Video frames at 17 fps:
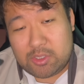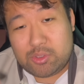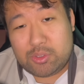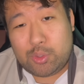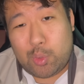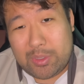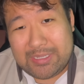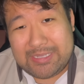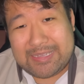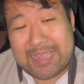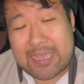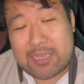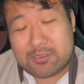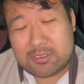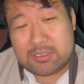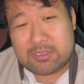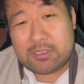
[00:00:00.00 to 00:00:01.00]
twenty
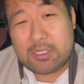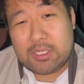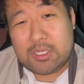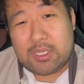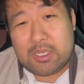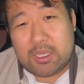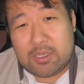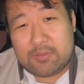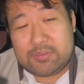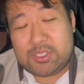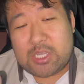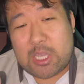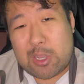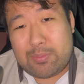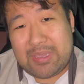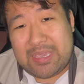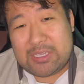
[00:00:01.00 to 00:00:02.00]
thousand of
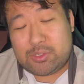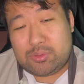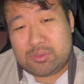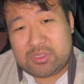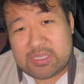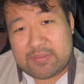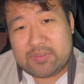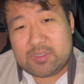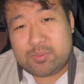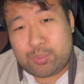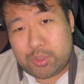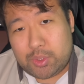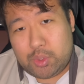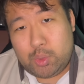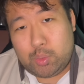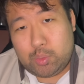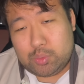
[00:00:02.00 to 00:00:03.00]
Xiaomi S U sevens
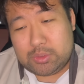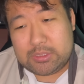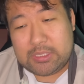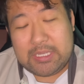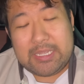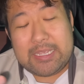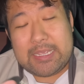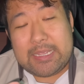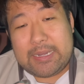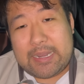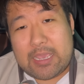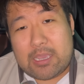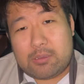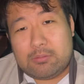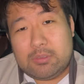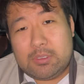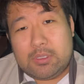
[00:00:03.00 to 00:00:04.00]
produced.
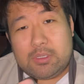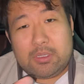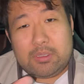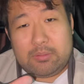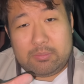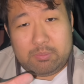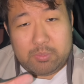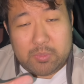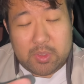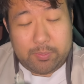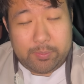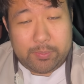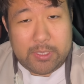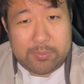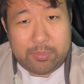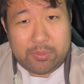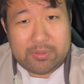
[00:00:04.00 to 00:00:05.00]
Now, the
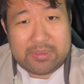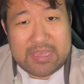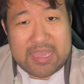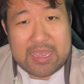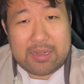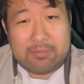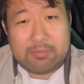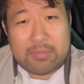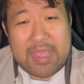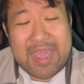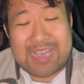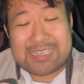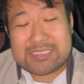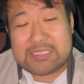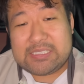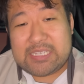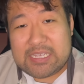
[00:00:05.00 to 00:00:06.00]
people that
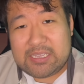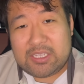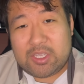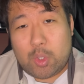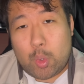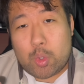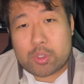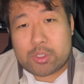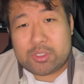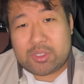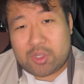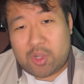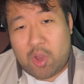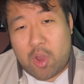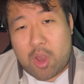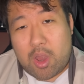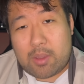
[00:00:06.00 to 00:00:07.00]
accidentally order the
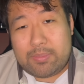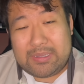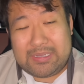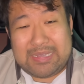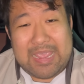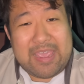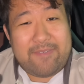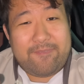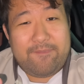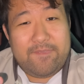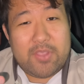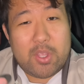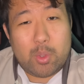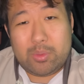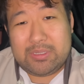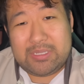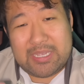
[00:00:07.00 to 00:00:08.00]
car but have
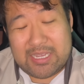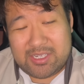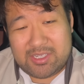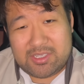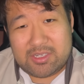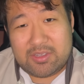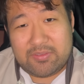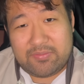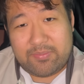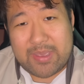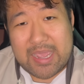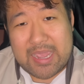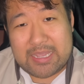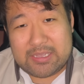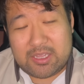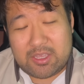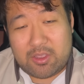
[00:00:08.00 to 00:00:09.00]
no intention of
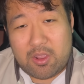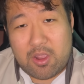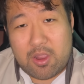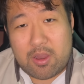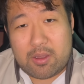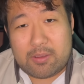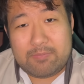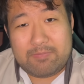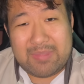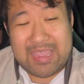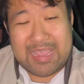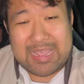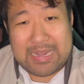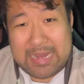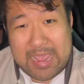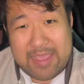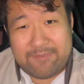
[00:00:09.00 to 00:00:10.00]
buying the car
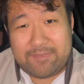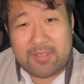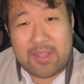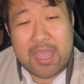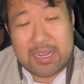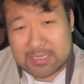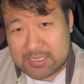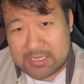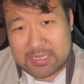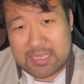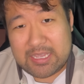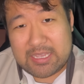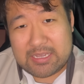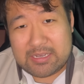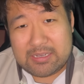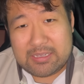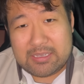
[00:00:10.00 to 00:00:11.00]
and have locked it in,